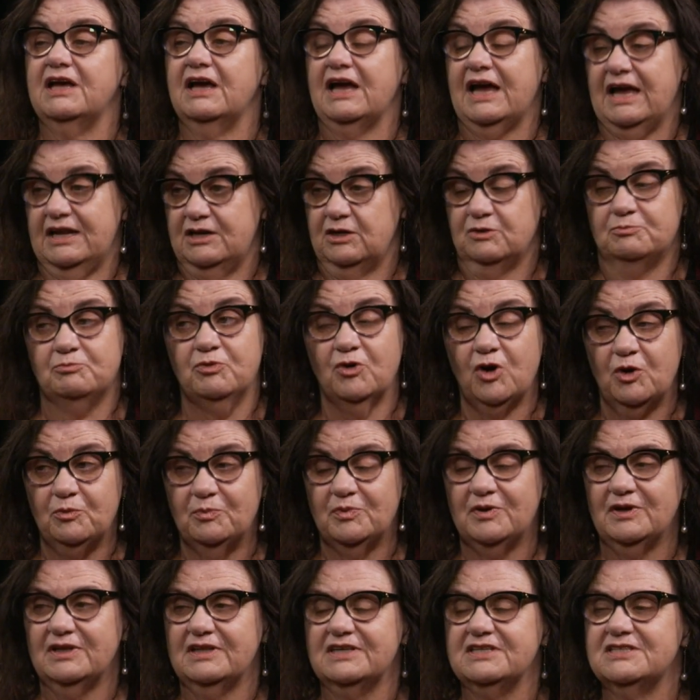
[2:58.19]
and
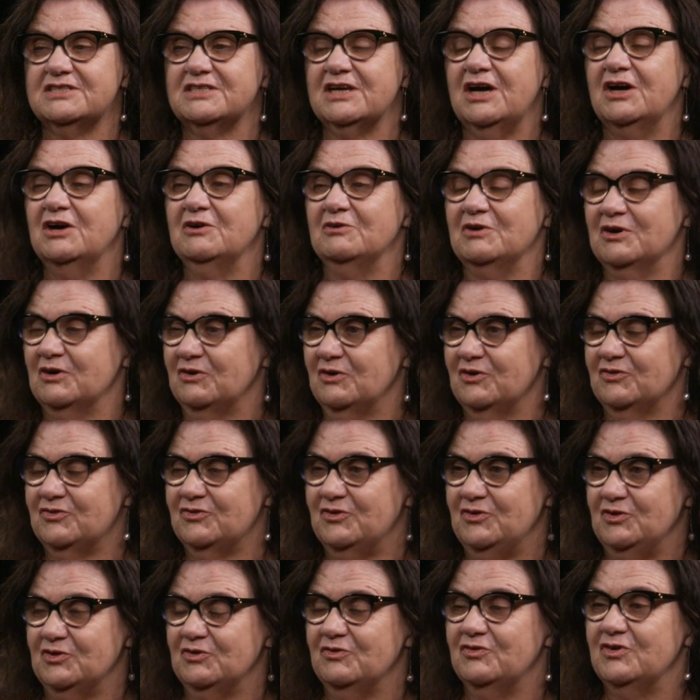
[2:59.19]
appropriately so, across the
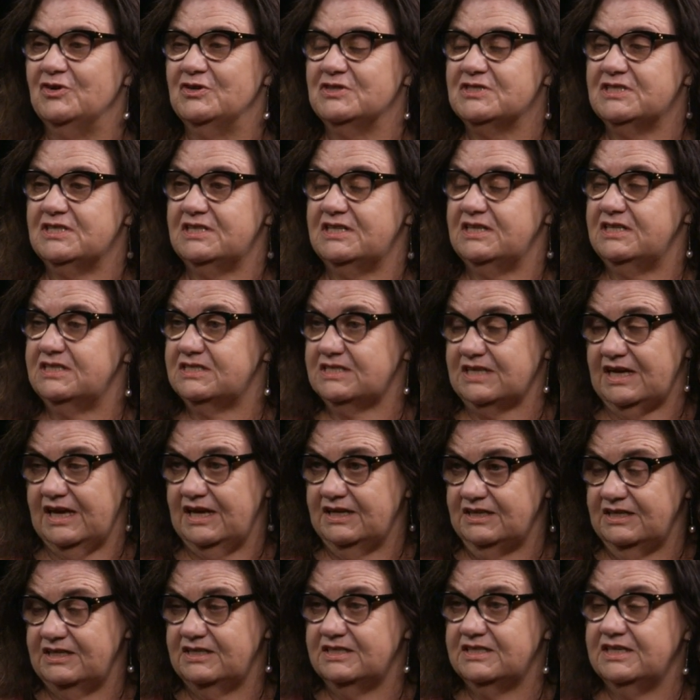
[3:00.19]
universities
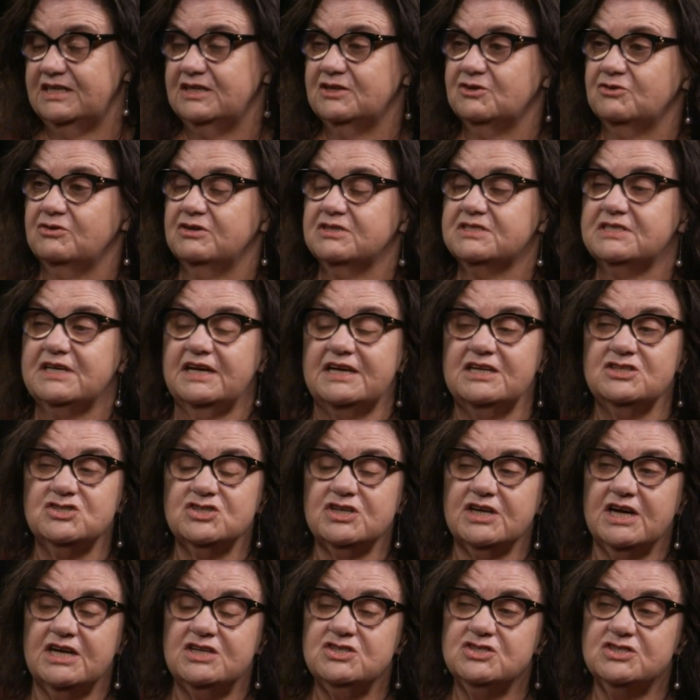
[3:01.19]
and indeed across our
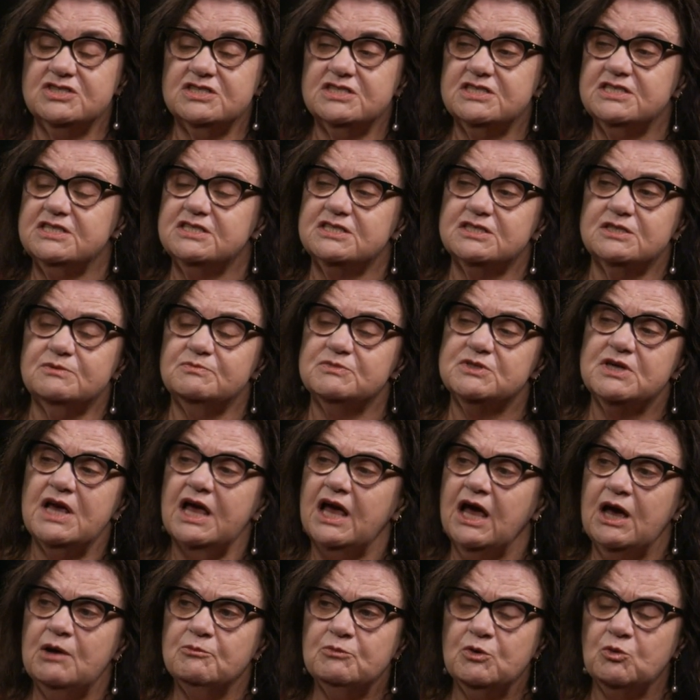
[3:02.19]
education systems.
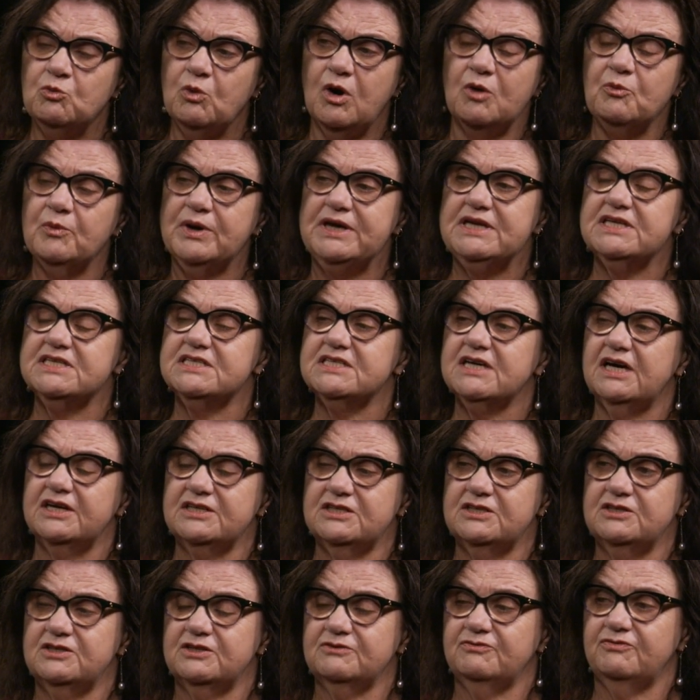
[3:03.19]
But what we decided to